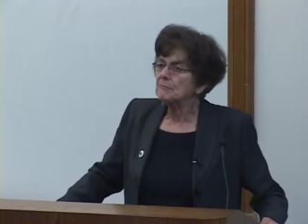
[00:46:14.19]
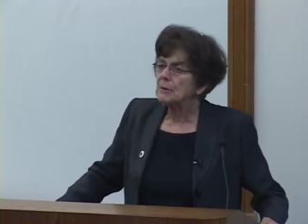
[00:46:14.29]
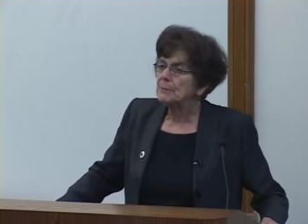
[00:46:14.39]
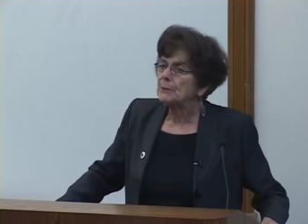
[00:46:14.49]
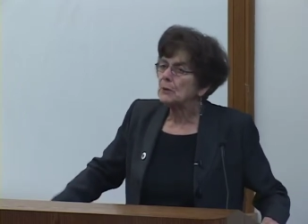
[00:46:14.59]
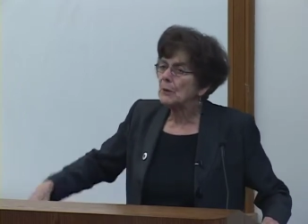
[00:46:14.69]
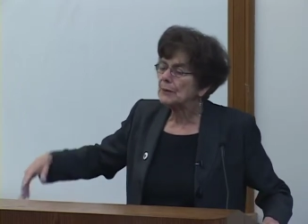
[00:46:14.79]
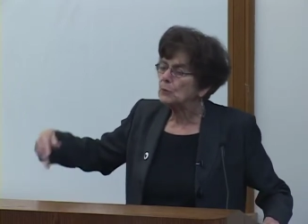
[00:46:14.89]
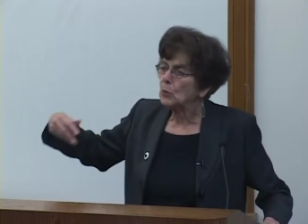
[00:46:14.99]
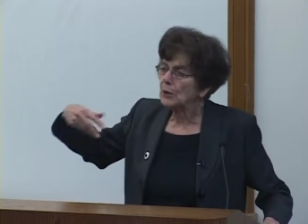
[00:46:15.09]
people who had
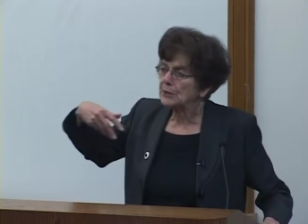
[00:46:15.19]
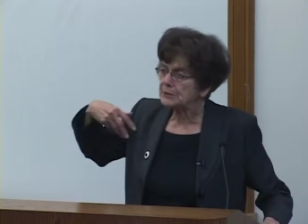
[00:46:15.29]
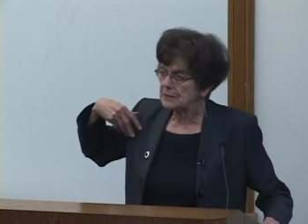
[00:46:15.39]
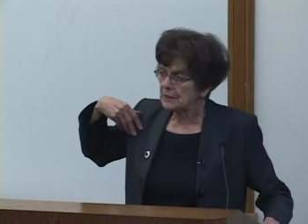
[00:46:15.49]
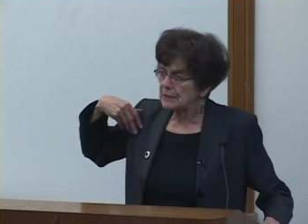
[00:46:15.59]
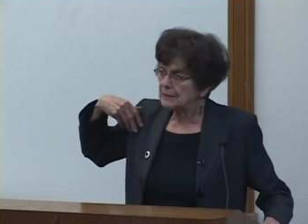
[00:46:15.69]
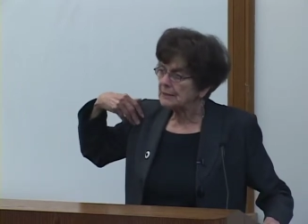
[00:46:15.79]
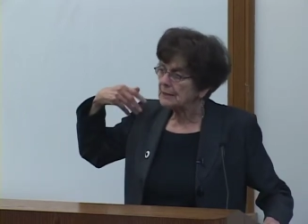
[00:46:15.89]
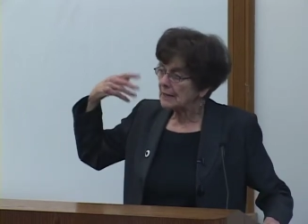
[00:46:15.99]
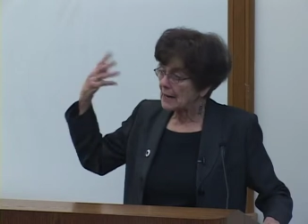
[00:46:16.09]
worked in
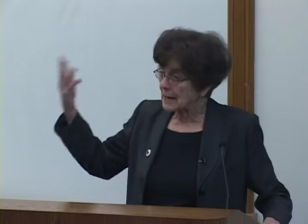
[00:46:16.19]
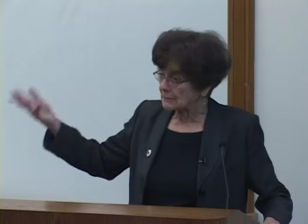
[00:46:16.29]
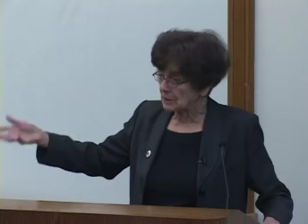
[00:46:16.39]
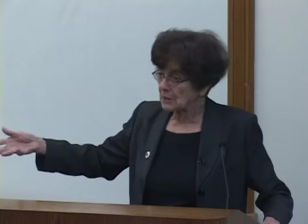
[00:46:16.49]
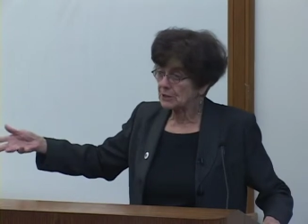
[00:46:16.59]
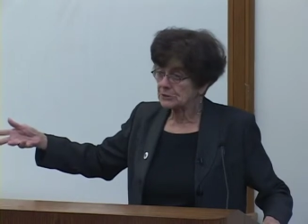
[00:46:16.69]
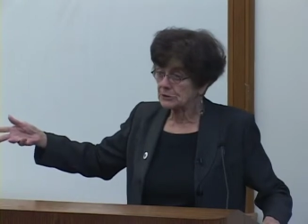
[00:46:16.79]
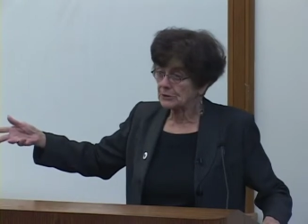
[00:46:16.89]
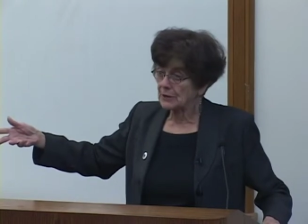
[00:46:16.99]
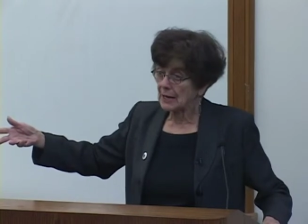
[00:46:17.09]

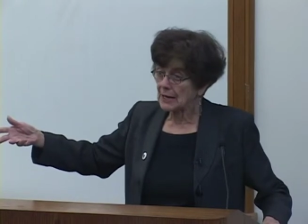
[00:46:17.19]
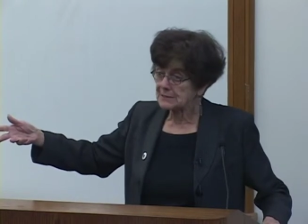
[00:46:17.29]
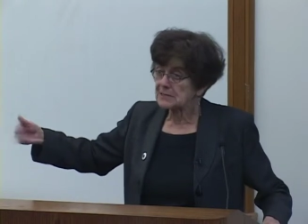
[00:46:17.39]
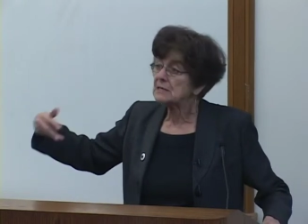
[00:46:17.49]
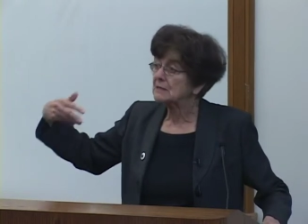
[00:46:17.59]
agriculture as